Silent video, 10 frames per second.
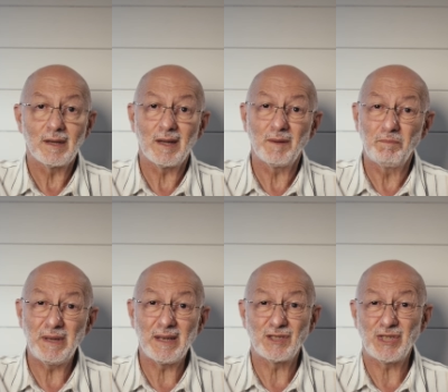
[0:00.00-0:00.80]
and
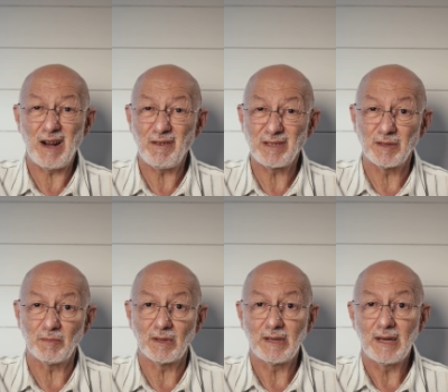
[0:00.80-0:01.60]
being
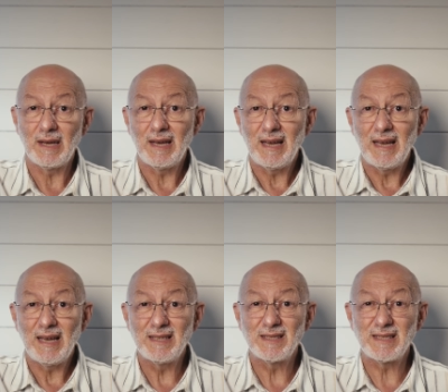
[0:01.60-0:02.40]
charitable,
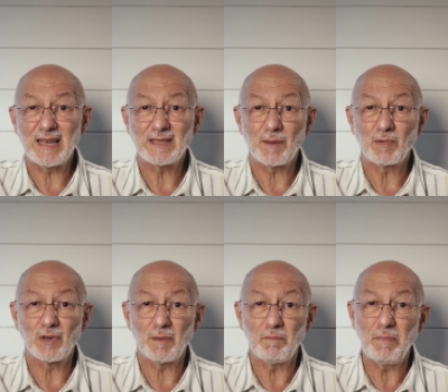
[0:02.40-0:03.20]
his setup
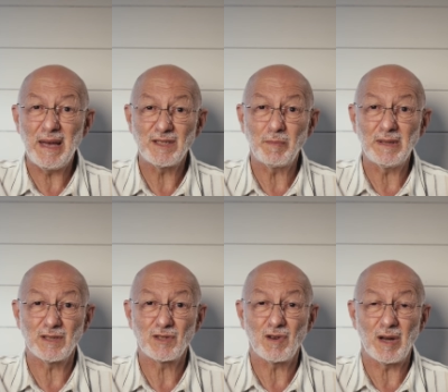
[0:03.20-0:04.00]
could at best be
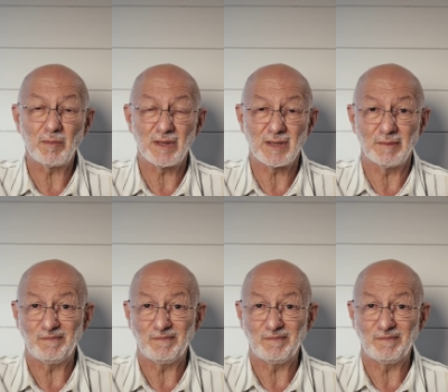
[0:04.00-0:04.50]
described as